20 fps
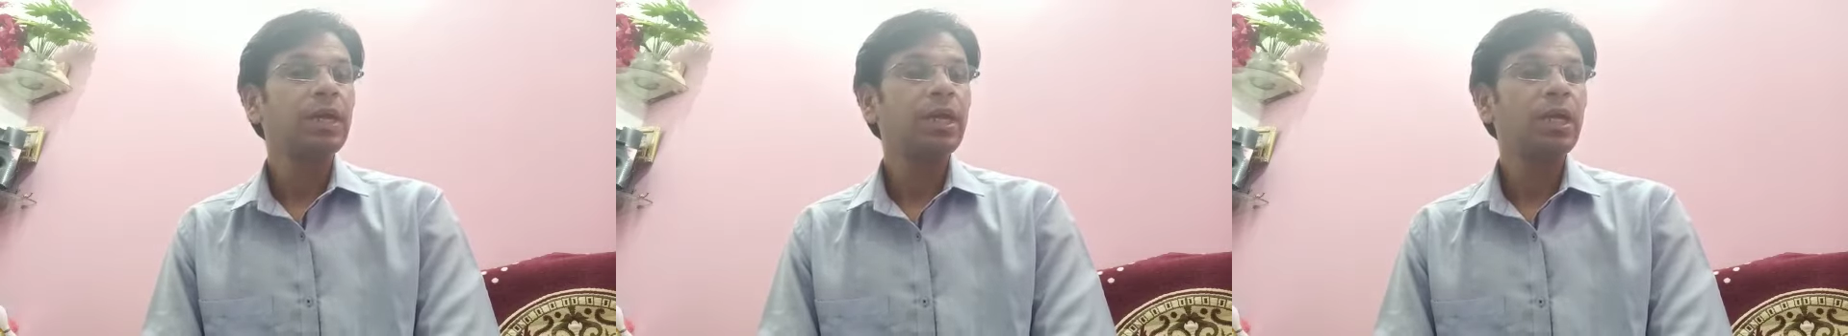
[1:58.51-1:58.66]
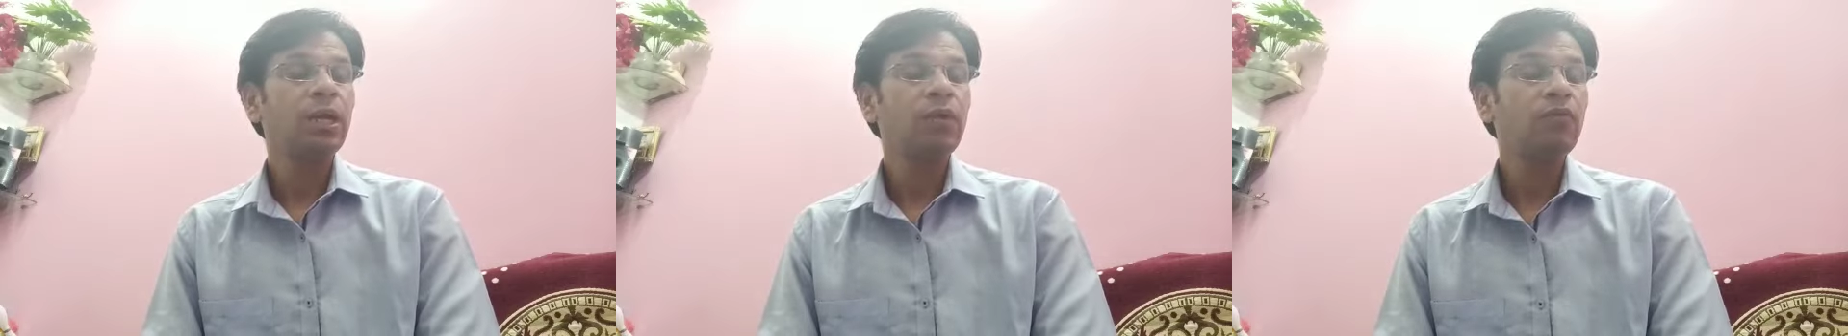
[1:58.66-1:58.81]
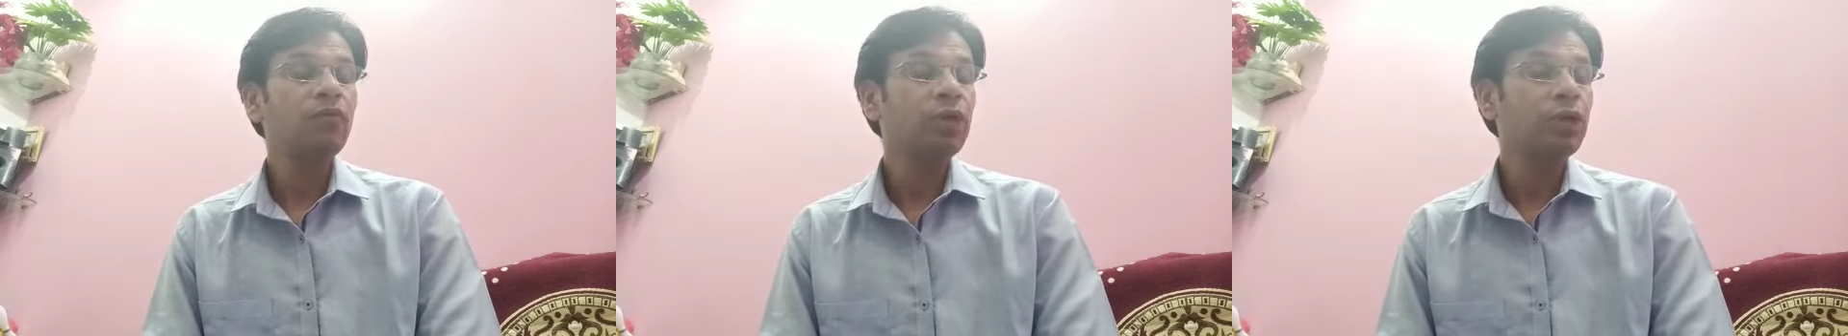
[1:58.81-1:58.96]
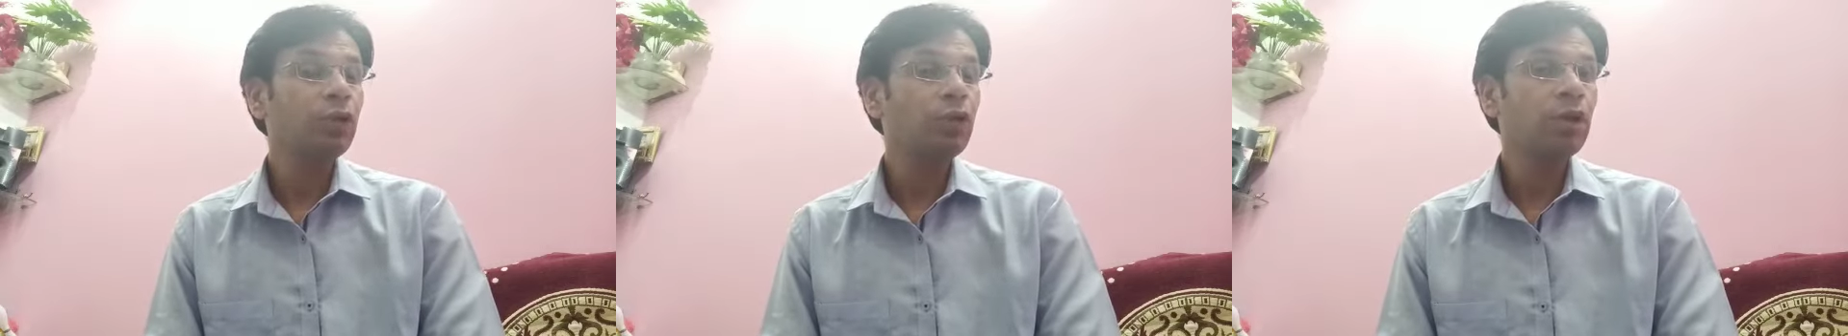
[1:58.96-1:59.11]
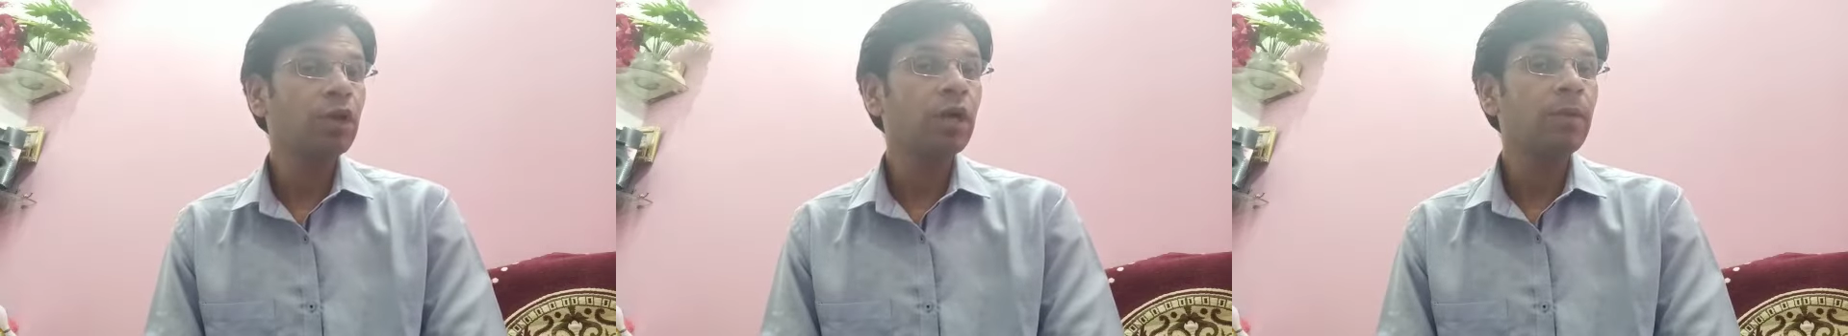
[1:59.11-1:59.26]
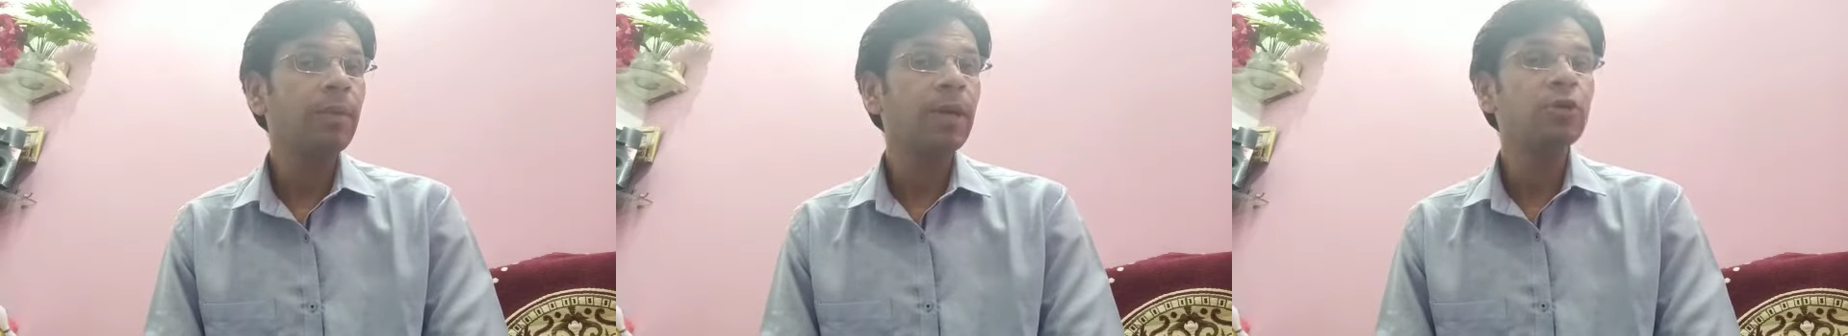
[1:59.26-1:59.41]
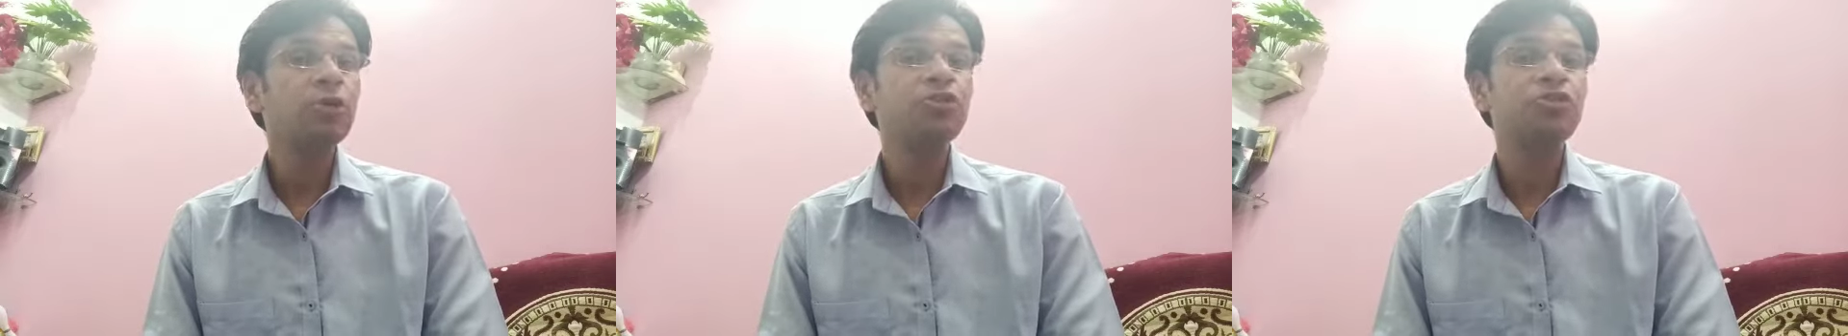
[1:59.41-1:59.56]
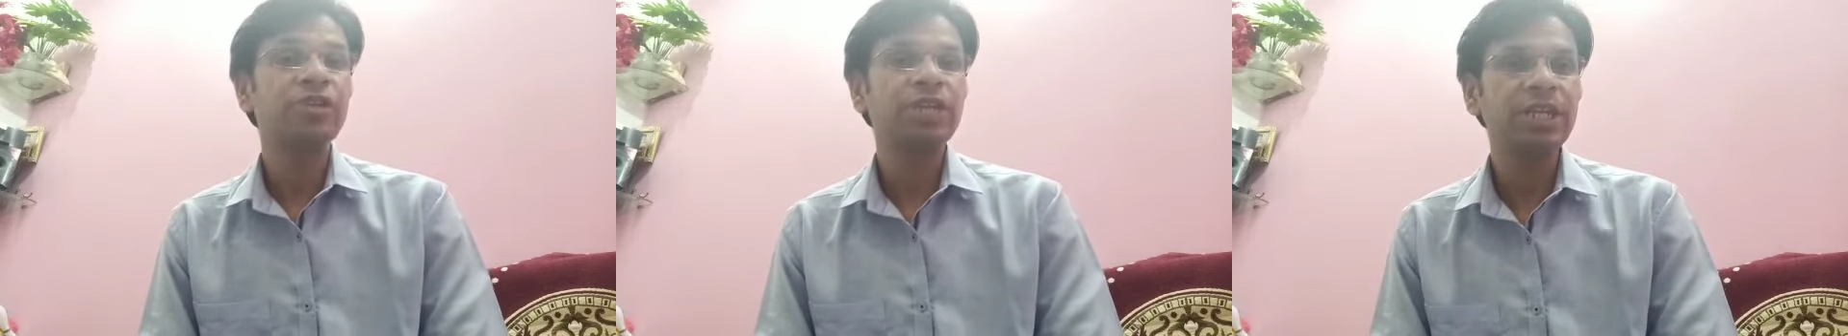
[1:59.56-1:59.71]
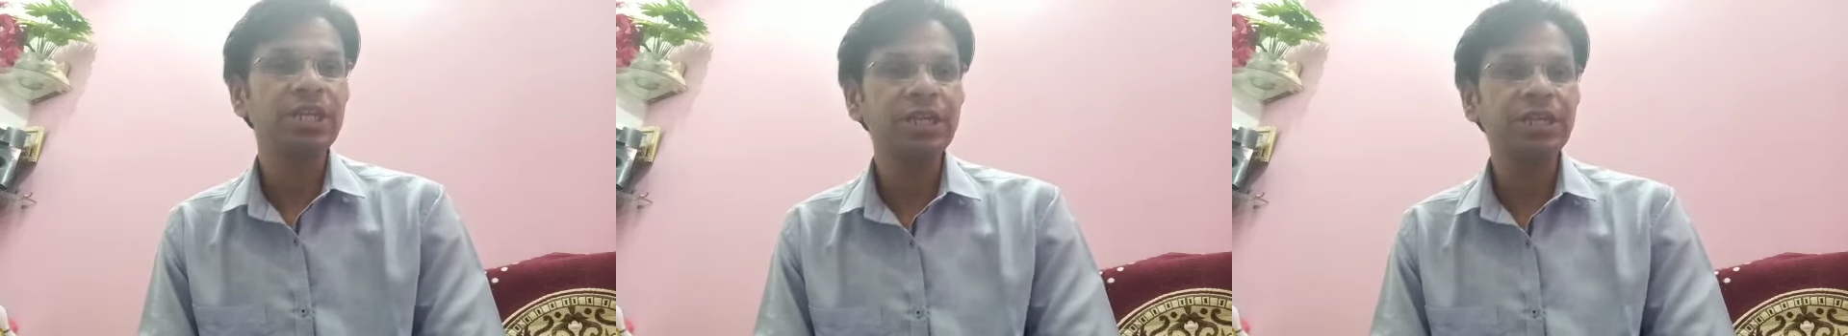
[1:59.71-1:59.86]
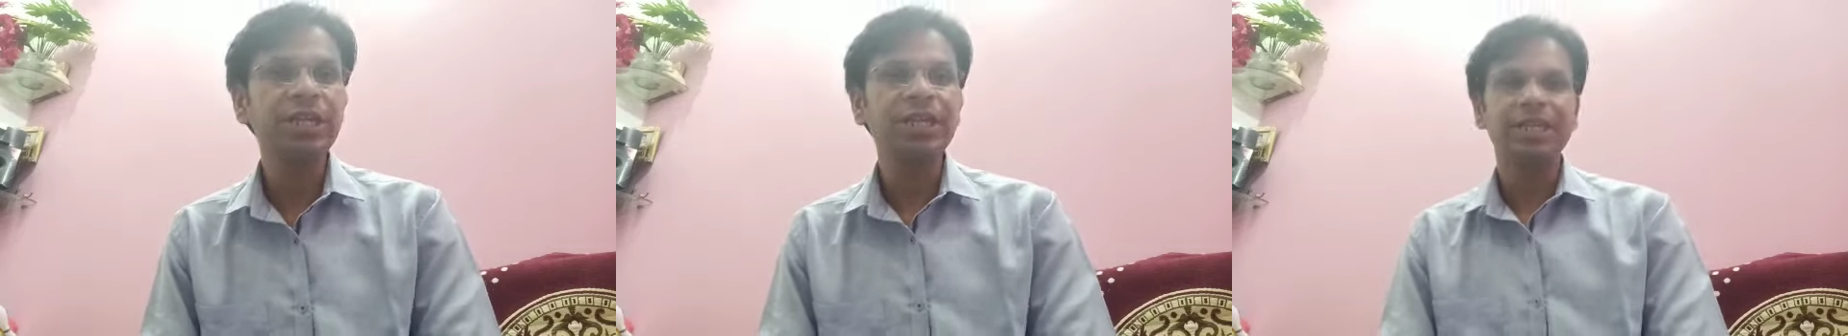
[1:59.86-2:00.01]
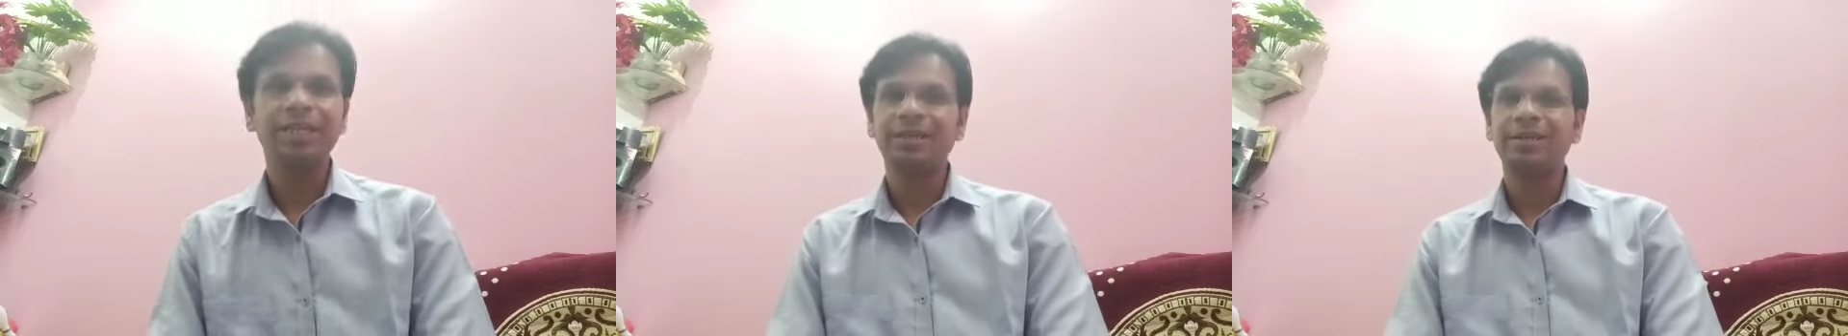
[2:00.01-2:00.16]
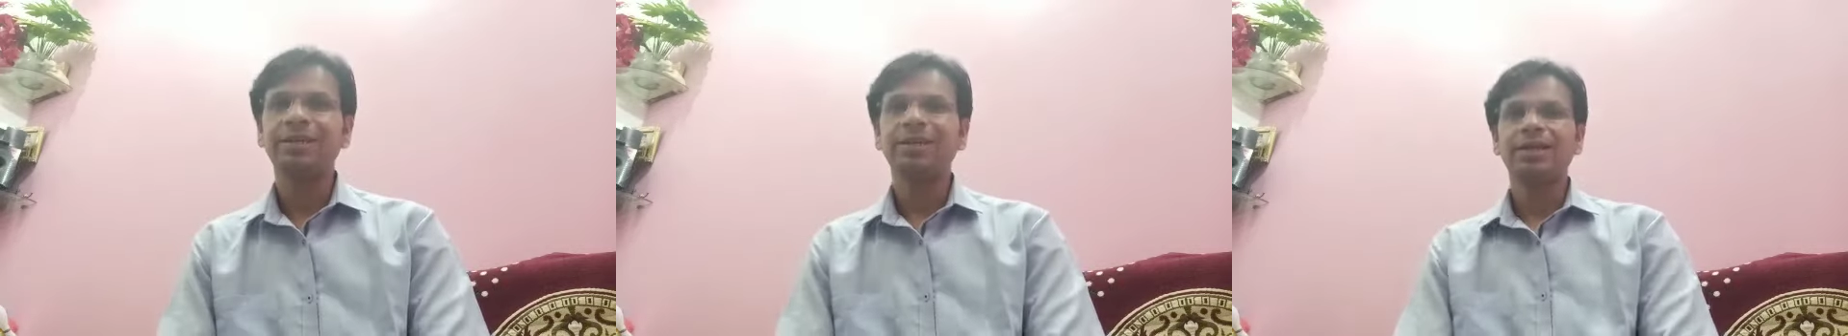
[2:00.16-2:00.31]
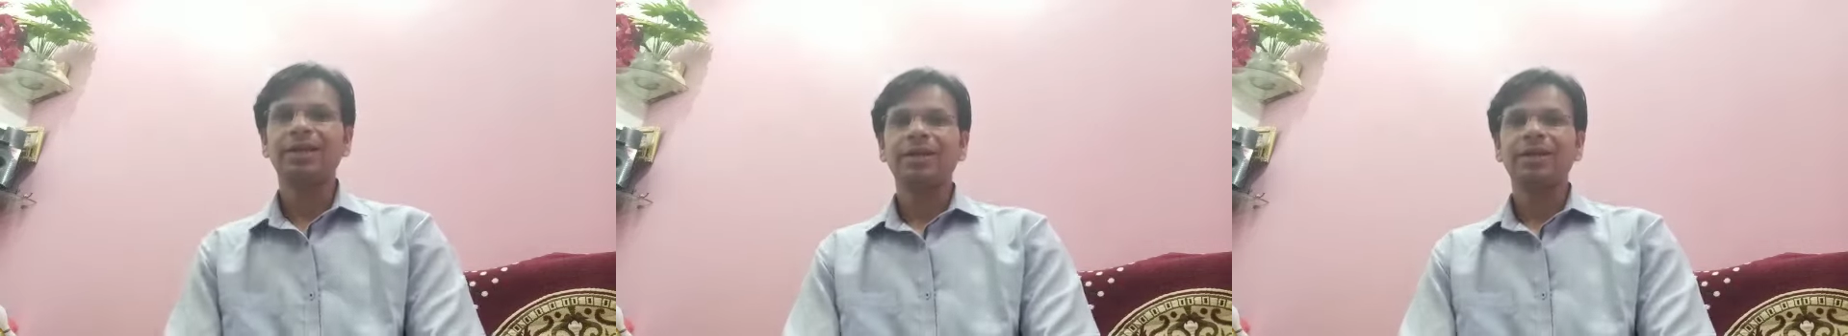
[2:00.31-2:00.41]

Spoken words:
If we talk about tragedy,